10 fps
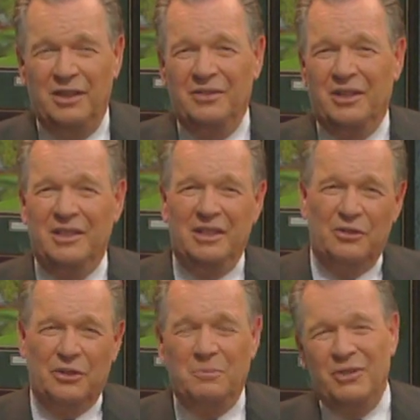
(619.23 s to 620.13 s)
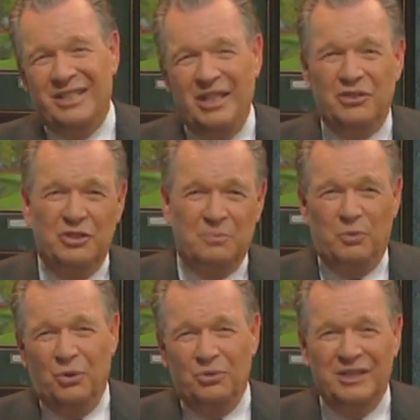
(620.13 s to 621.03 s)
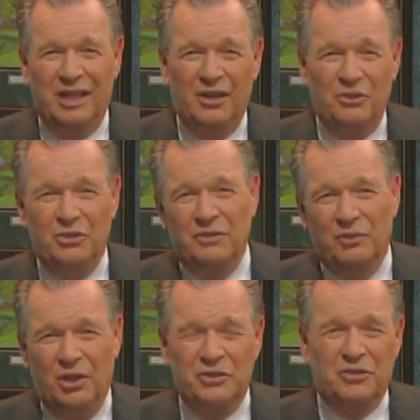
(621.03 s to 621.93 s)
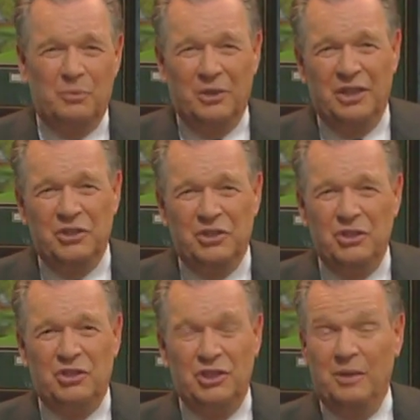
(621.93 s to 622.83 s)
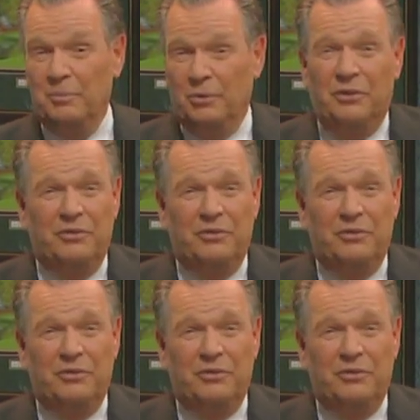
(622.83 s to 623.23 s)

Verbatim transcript: that either communication has broke down or you've lost the relationship or